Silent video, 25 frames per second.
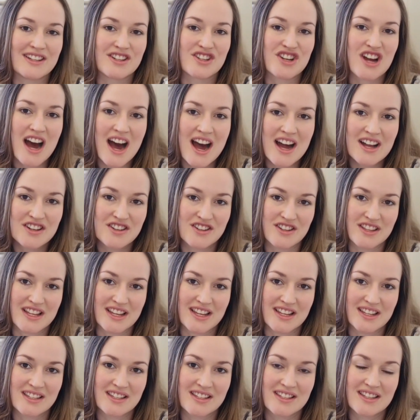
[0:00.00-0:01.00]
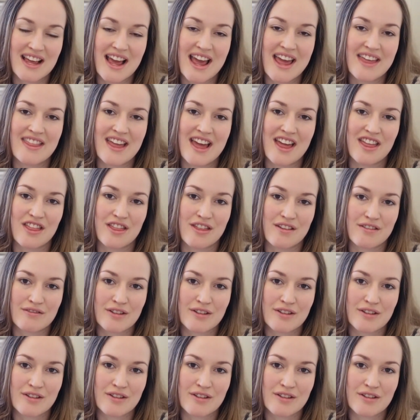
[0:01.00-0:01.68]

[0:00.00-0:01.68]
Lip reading: can charge this and then